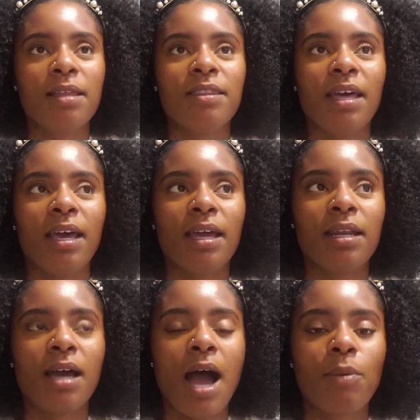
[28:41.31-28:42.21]

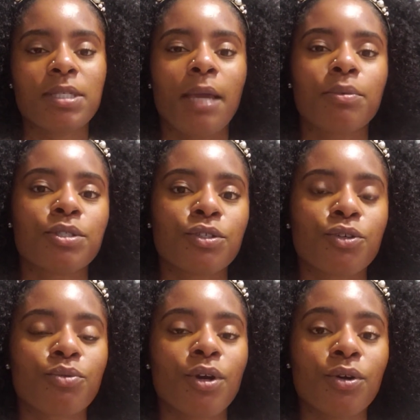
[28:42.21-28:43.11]
that I was able to
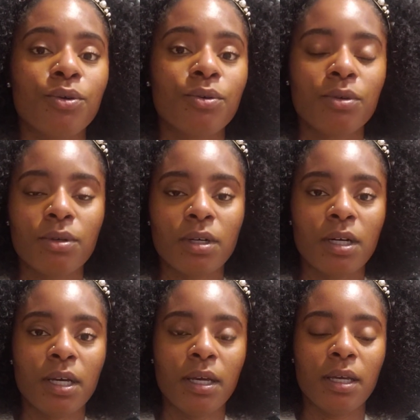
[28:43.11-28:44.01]
grow
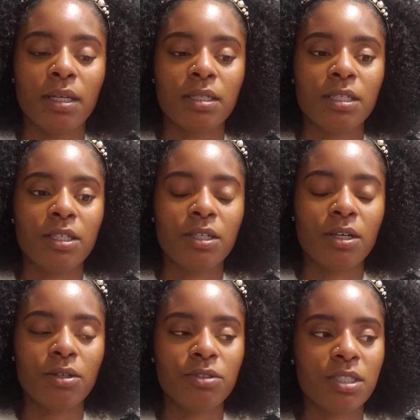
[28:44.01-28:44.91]
and
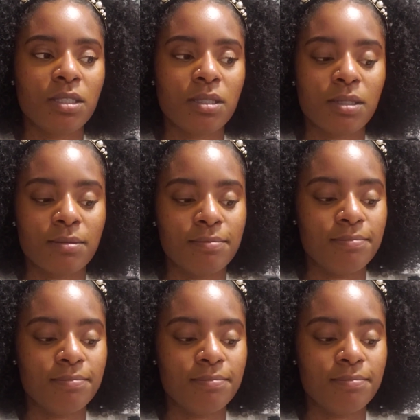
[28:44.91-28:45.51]
just